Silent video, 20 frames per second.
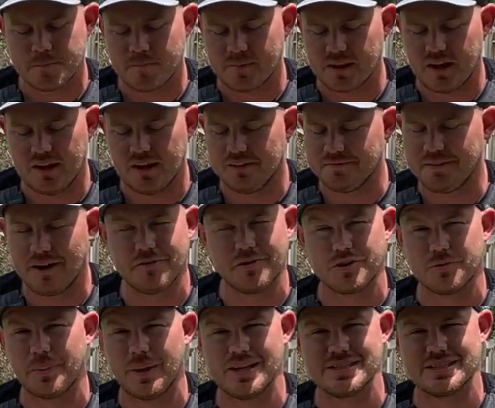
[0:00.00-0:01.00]

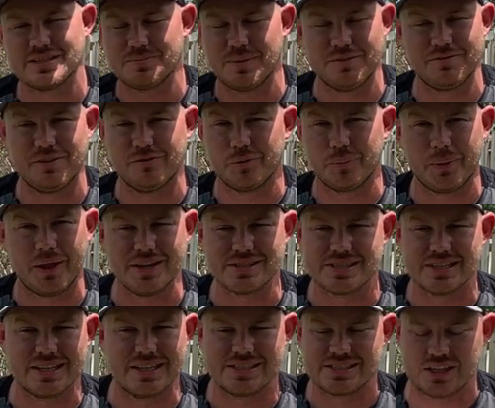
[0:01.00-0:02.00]
500 plastic is my favorite
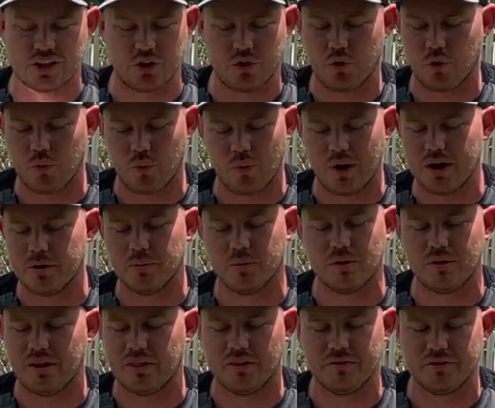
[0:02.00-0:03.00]
plastic. It's
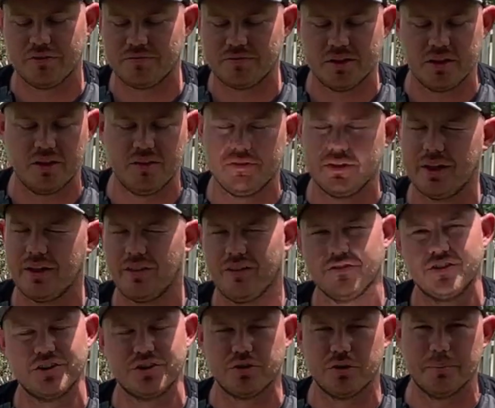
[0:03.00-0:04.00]
incredible. I love the feel of it. I
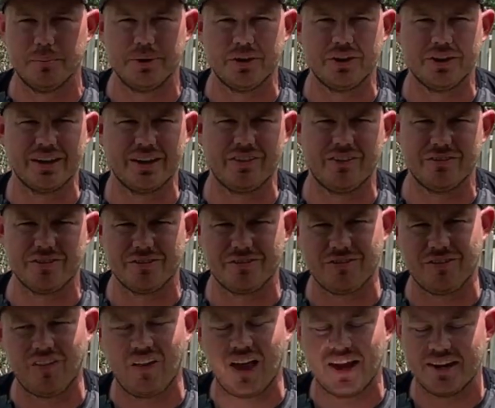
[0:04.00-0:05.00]
love the durability. I love
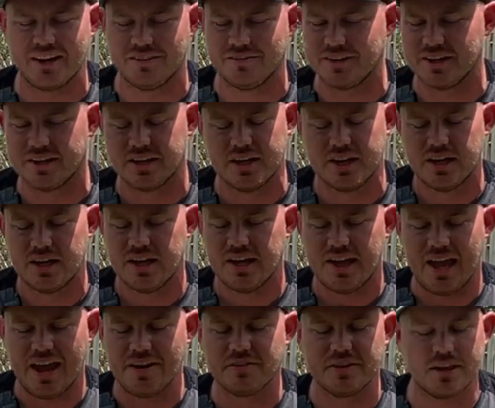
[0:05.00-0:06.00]
the flight of it.
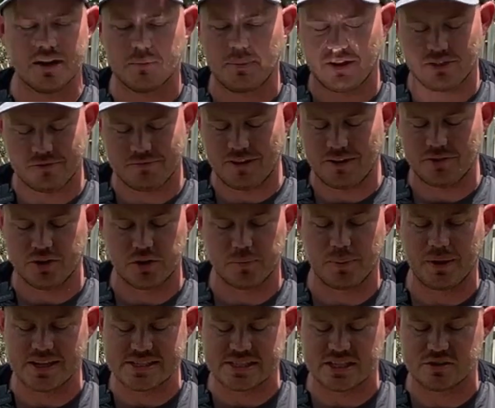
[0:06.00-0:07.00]
Everything about the 500
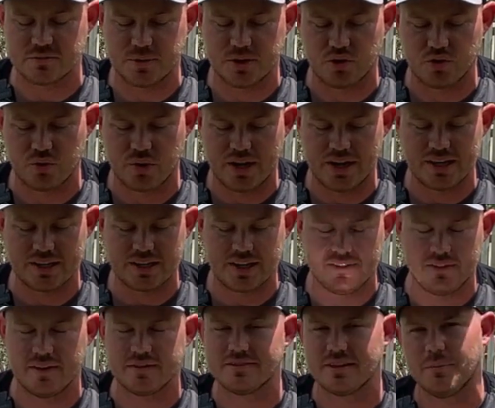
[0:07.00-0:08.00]
plastic has been great,
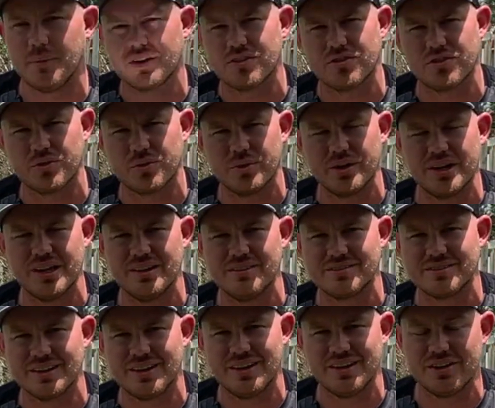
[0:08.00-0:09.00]
and this MX3
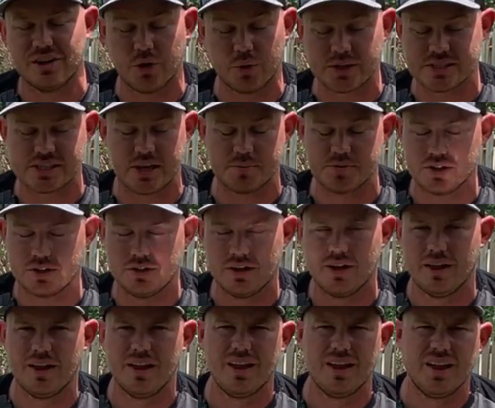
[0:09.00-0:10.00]
is no exception.
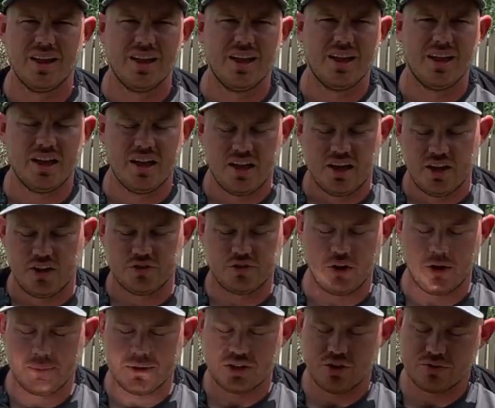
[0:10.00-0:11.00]

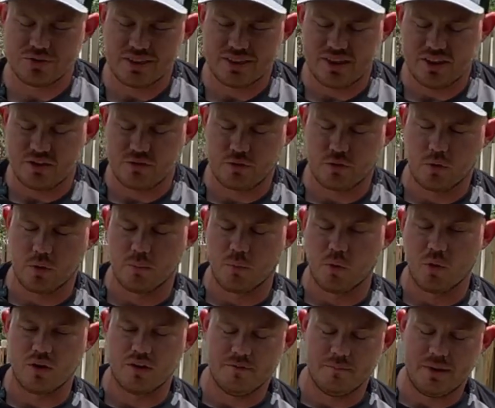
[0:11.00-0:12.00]
So I've been using this for
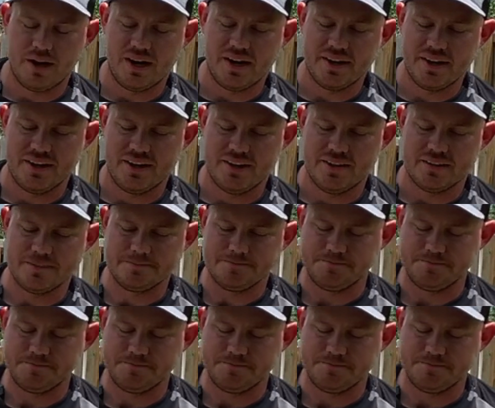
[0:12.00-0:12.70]
more of my,